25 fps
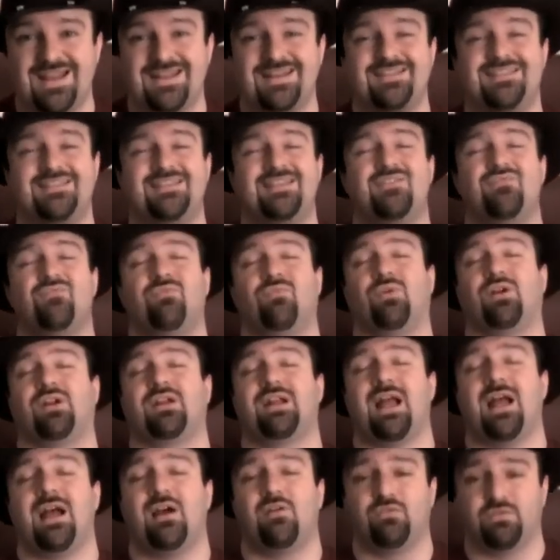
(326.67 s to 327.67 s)
and it didn't
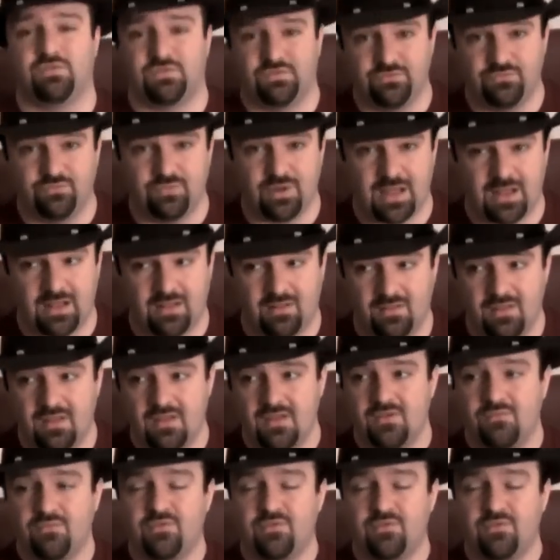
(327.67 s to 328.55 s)
work out too well